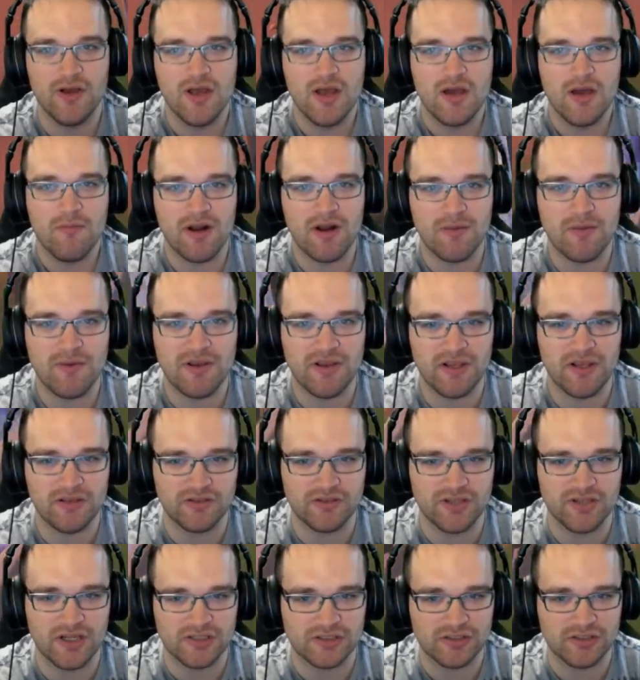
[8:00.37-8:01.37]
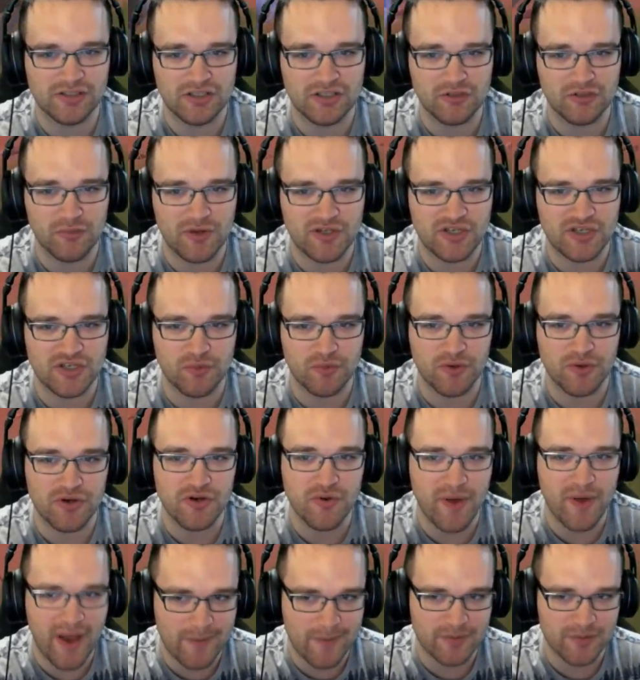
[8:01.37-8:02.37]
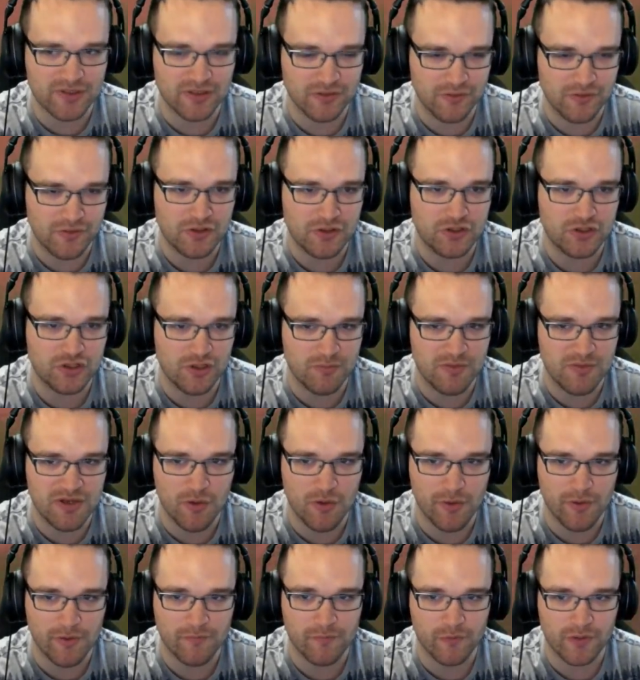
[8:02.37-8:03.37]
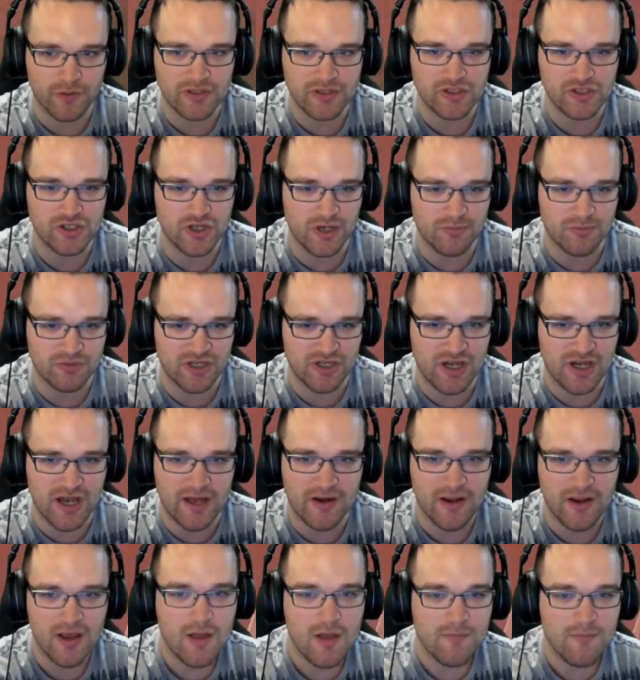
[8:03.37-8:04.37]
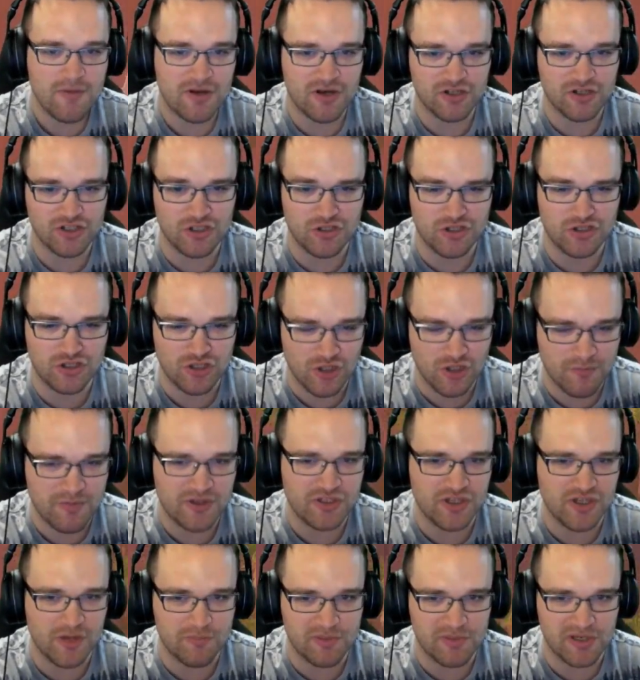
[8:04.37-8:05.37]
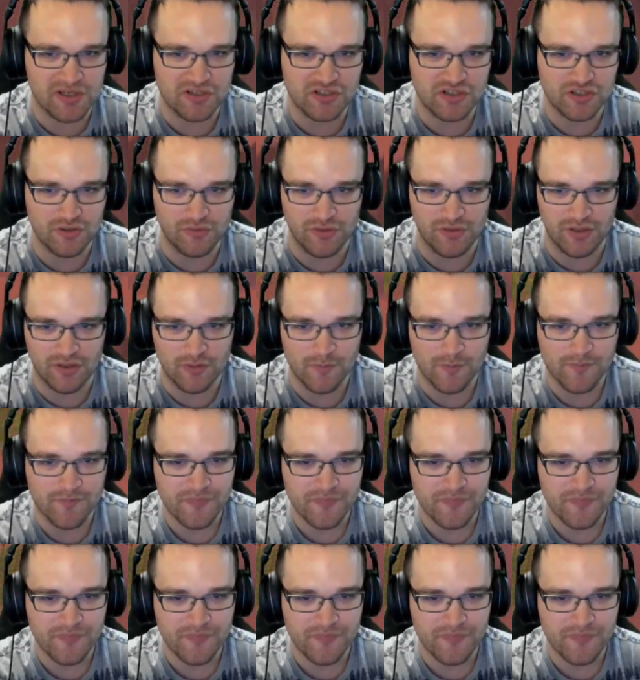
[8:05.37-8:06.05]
But I mean, like, there's also situations where you absolutely should be going for a jump shot because you should be jumping and shooting.